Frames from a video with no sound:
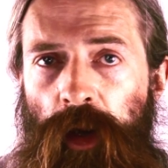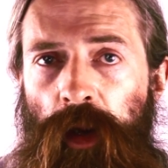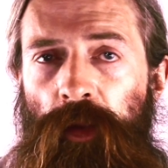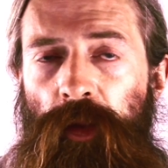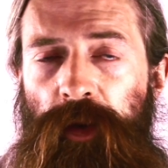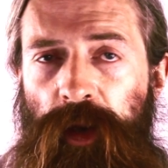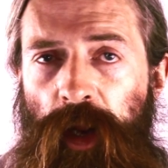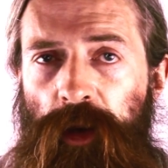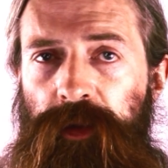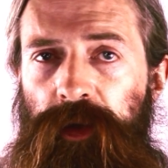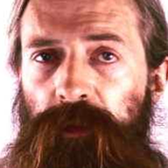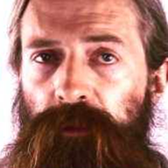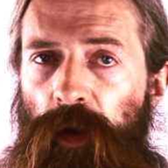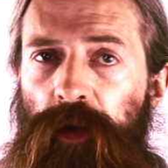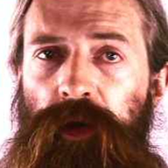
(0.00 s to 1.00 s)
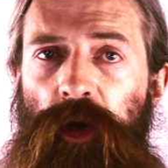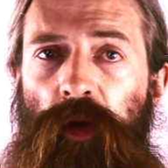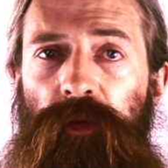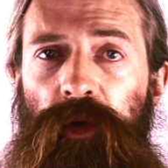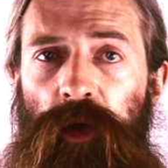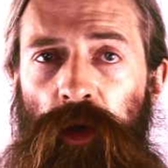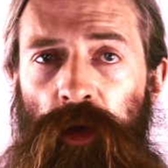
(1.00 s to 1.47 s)
The cells that are most
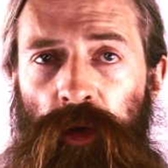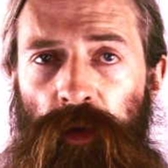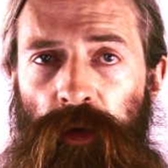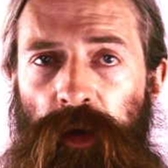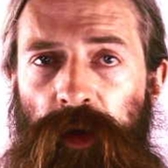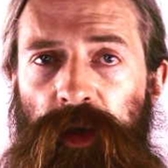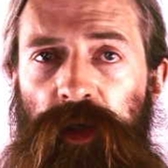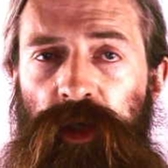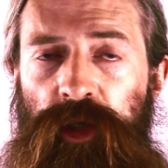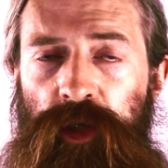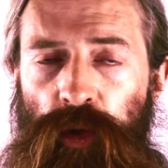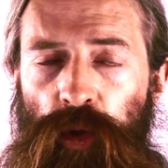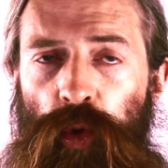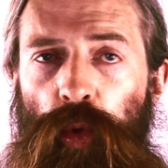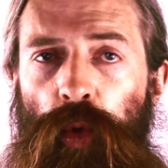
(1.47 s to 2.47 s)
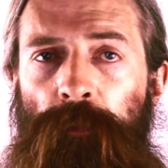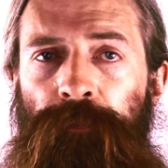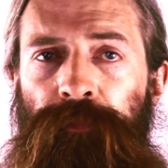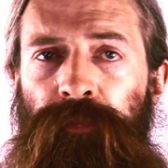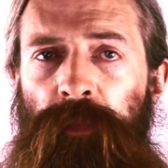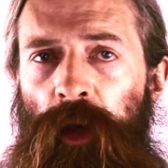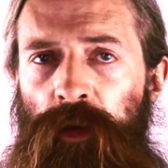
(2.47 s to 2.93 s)
often used to
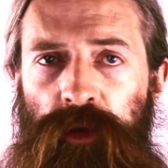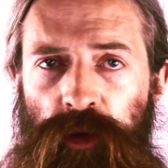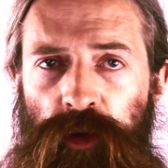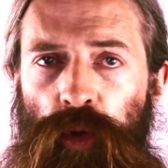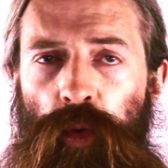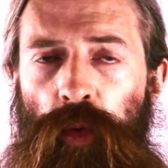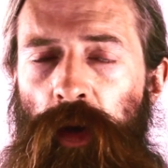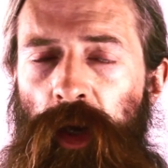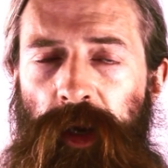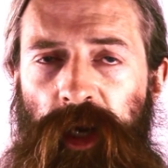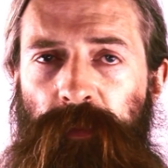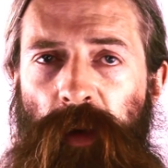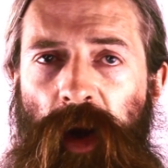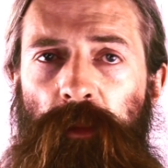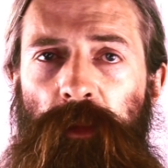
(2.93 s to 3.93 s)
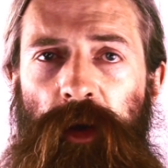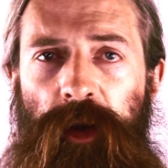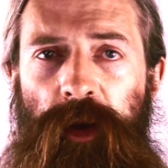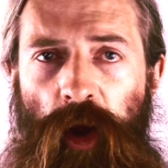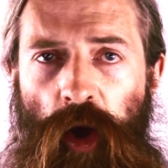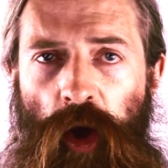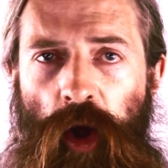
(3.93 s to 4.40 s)
do
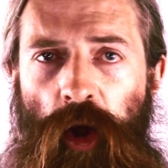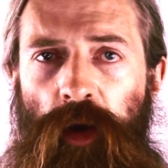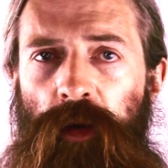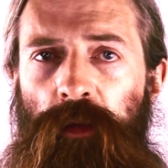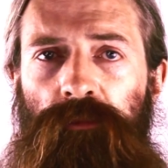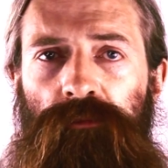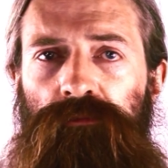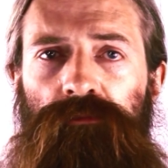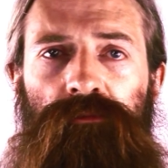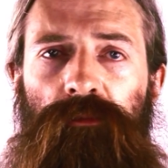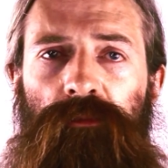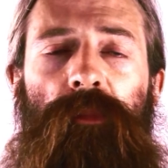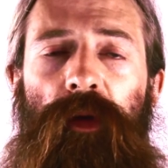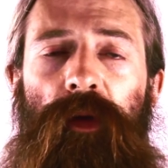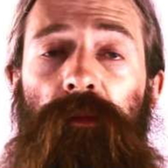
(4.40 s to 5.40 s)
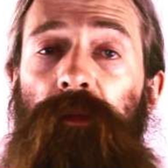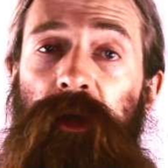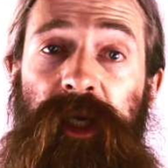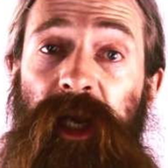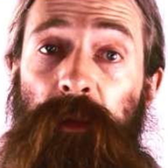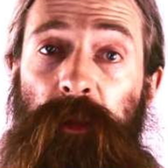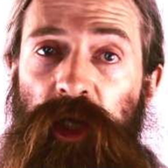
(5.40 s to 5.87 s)
experiments on
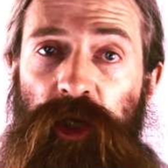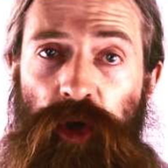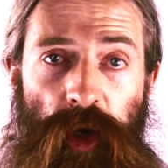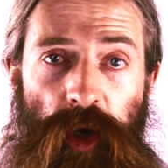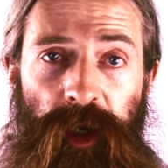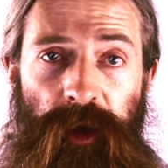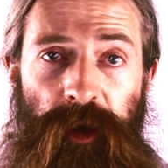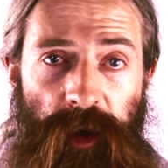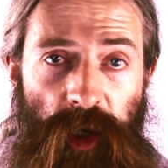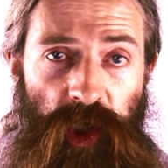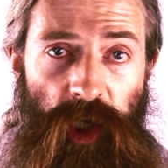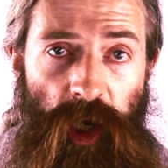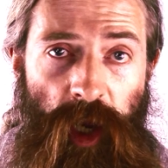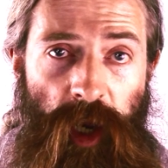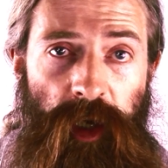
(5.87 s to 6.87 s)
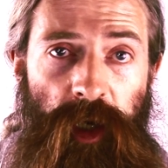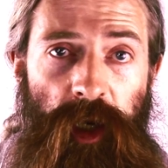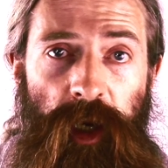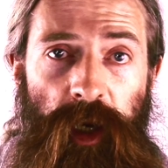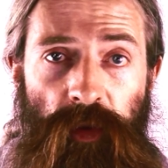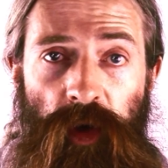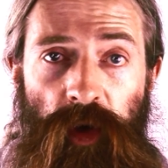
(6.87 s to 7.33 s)
telomere shortening and such like
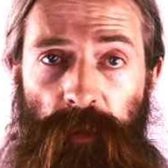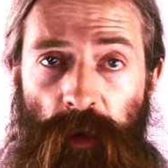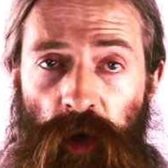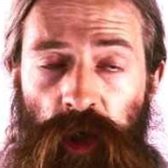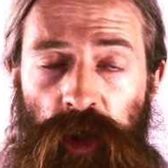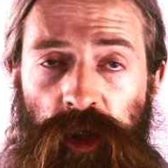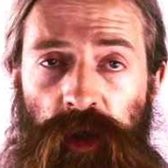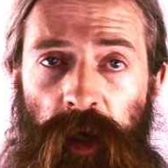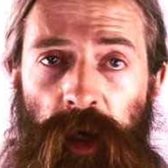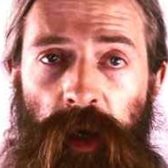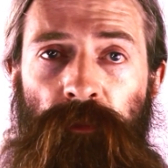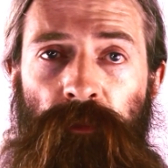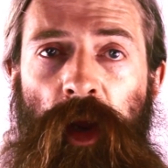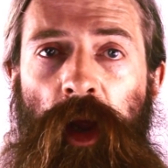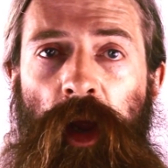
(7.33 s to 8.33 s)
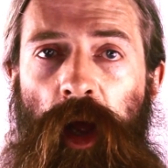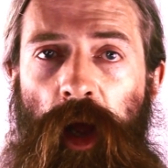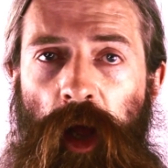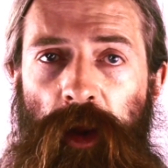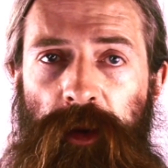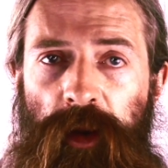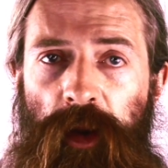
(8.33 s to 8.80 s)
in the laboratory
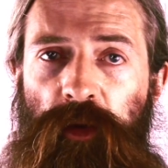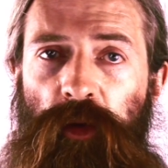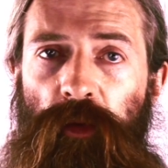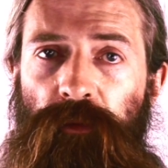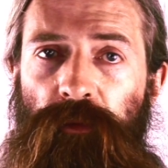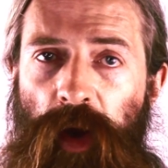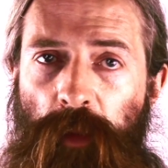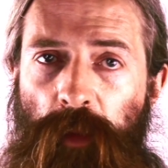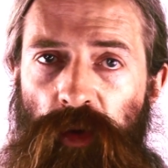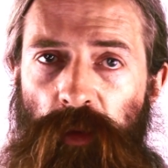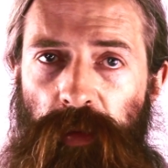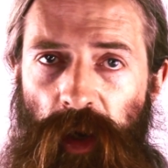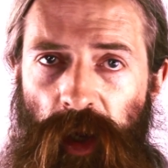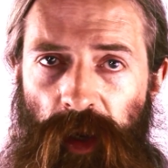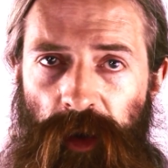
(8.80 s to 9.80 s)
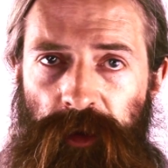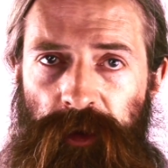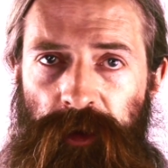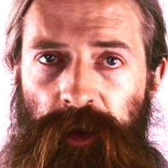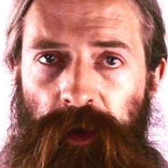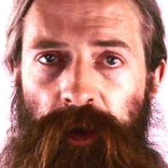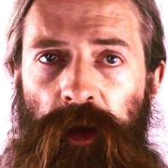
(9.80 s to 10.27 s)
are cells called
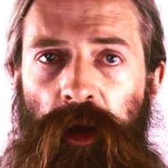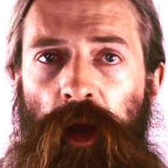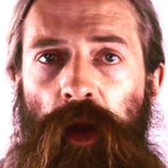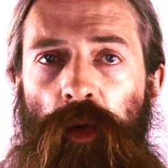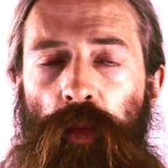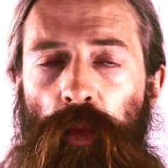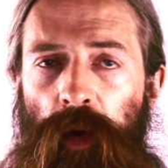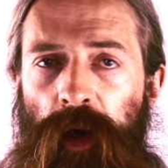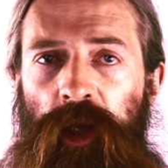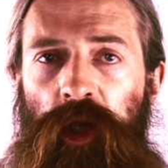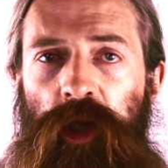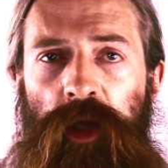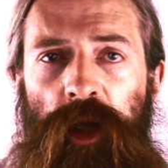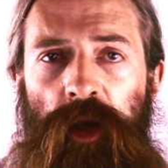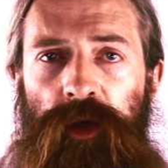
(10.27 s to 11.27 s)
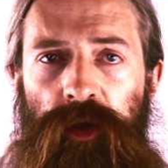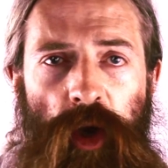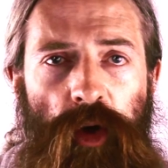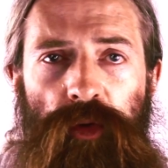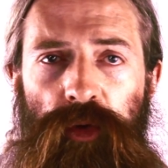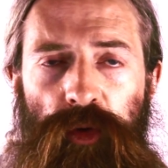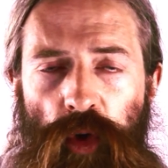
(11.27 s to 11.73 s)
fibroblasts, which
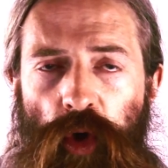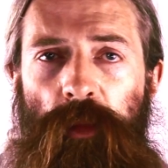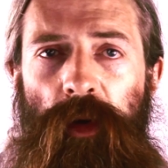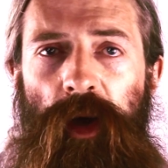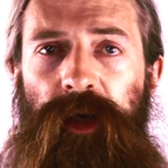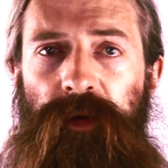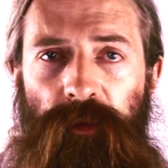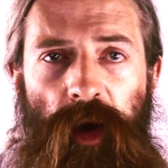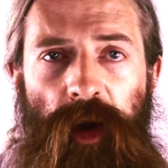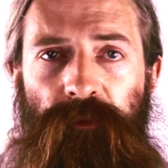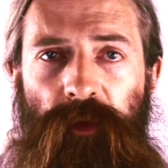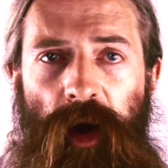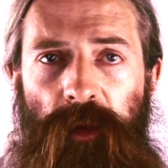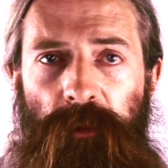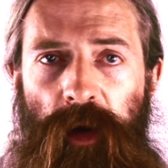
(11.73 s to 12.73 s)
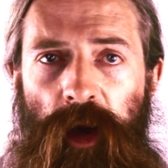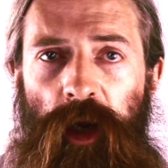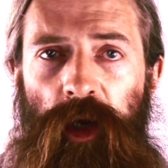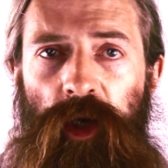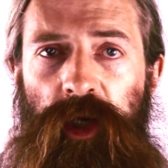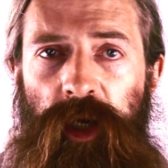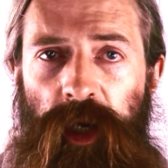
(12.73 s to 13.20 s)
don't normally divide very
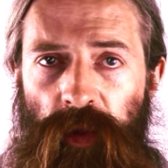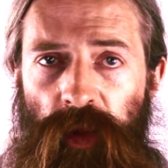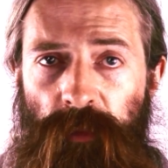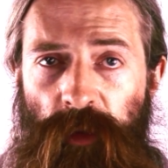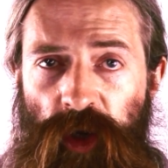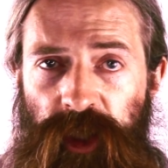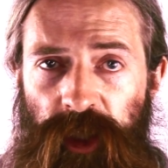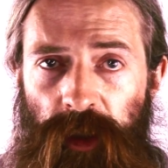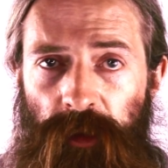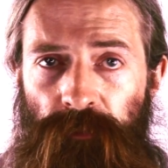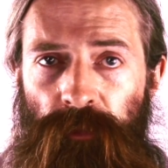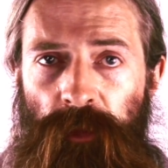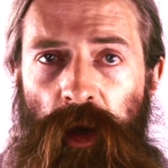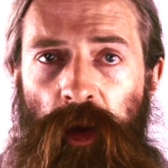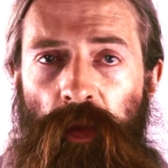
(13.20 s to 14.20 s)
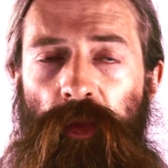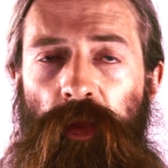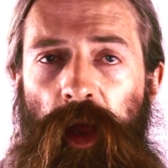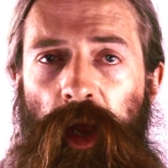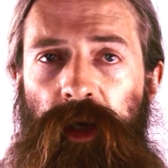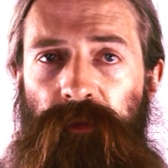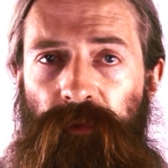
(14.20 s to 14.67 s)
much in the body.
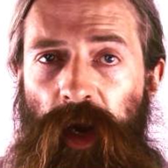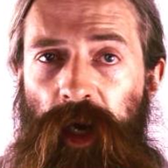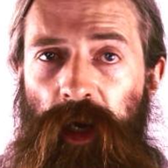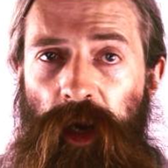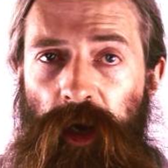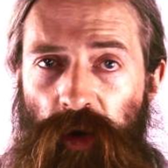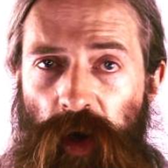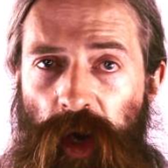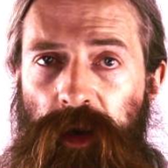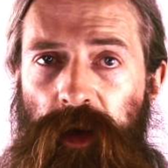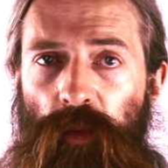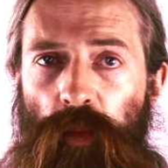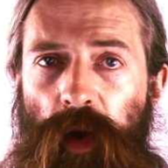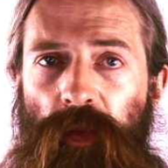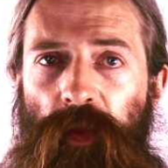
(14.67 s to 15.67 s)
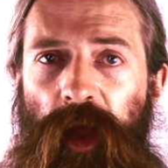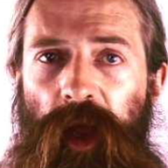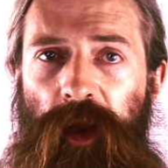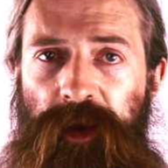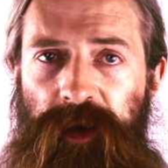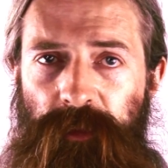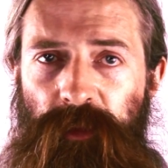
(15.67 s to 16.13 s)
They divide like crazy when they
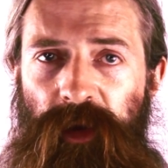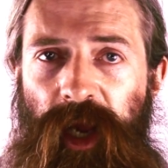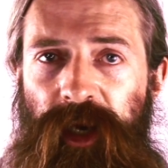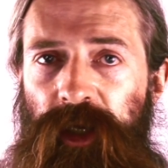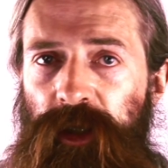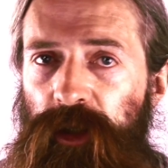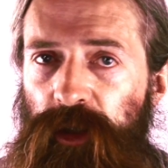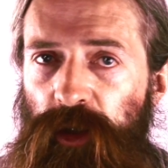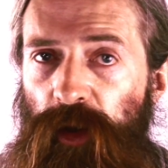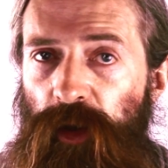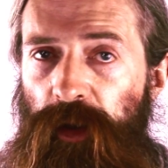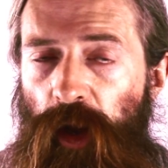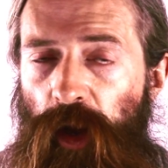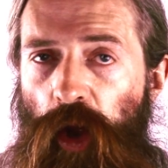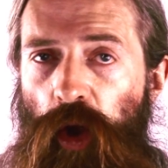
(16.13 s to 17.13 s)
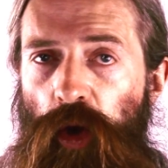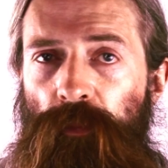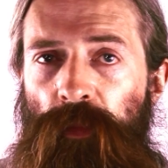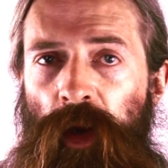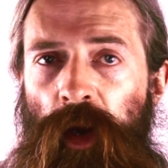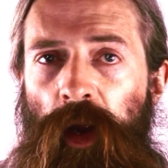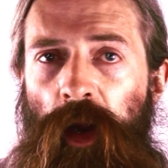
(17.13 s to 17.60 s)
are stimulated to do so.
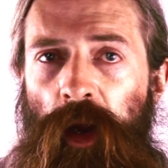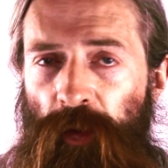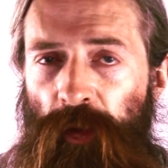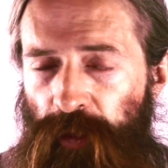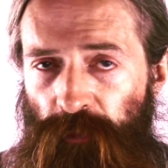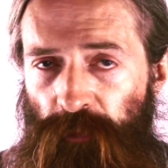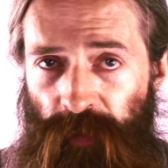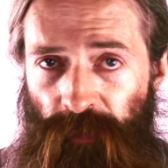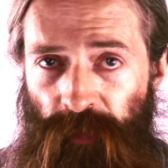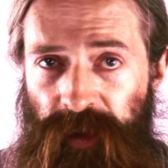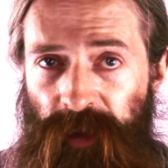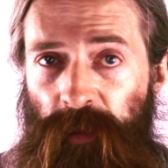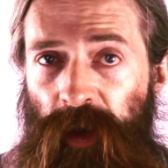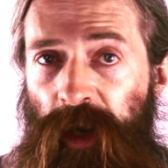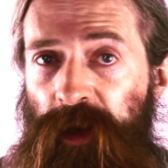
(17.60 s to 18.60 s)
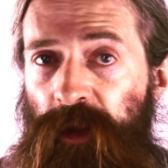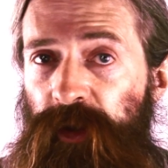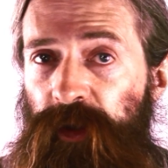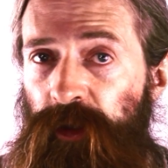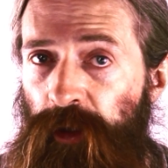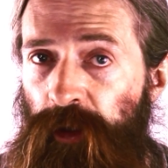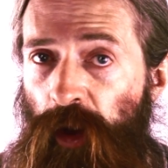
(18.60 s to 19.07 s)
The sort of thing that stimulates them
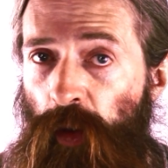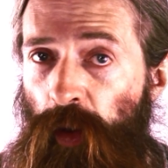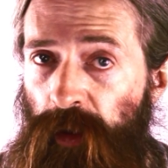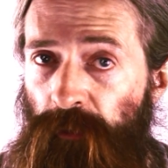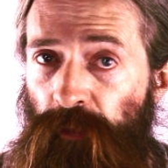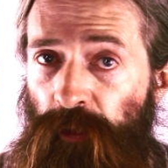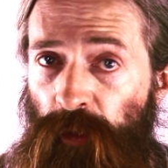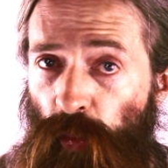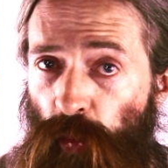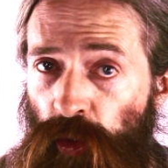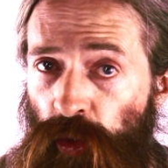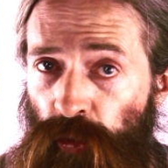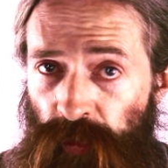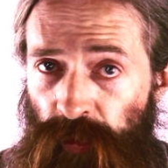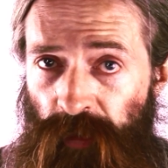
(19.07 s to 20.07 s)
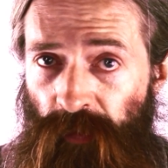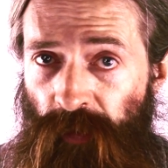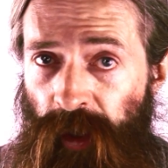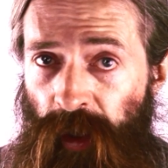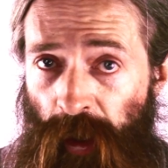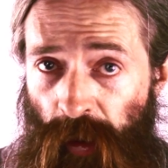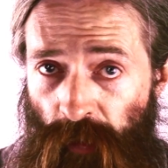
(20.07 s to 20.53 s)
to do so is if there's a wound, and
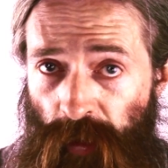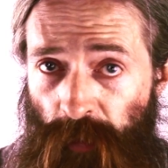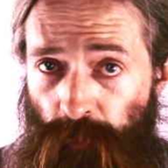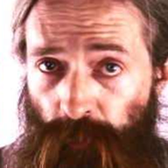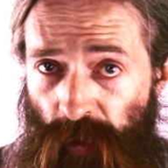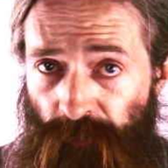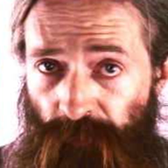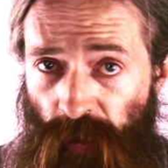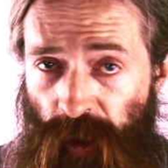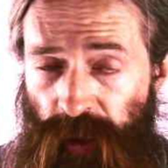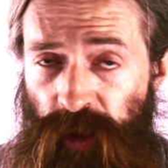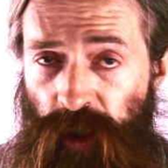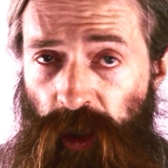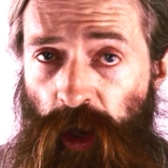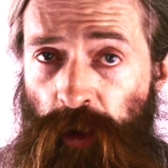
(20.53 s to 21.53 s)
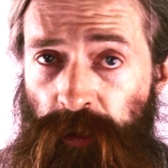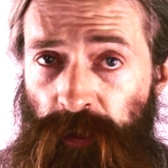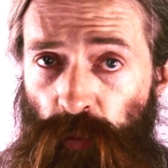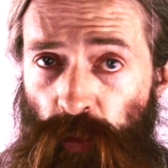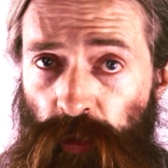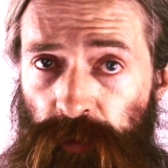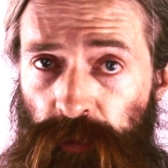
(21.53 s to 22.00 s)
they proliferate to close the
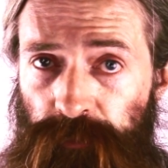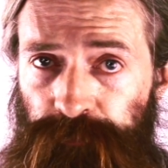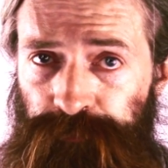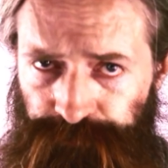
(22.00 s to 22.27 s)
wound.